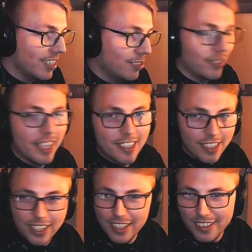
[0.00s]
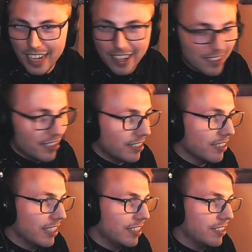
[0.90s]
So that's the kind of
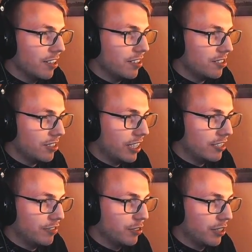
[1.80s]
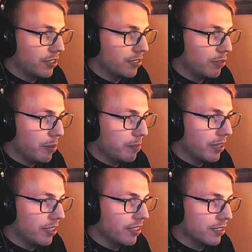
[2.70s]
thing. The other stage, if you can
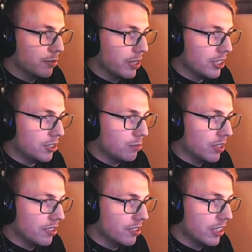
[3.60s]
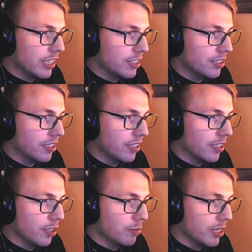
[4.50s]
remember the West 1 stage,
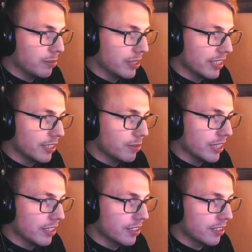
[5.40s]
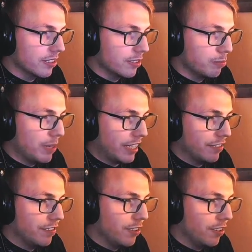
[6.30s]
where we went back and
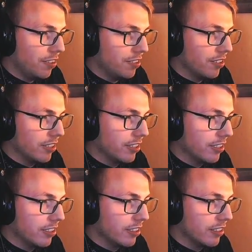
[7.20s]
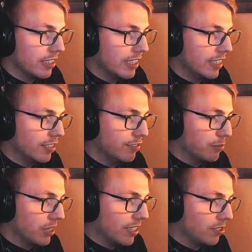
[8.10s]
forth from
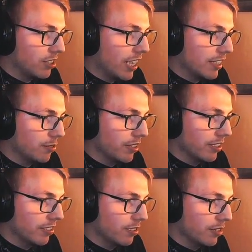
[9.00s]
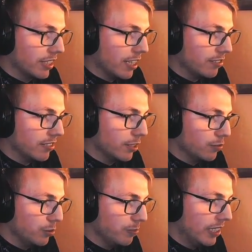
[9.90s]
side to side going down in a
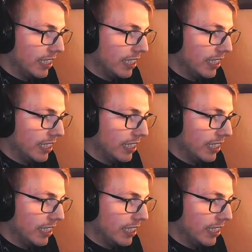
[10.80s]
room.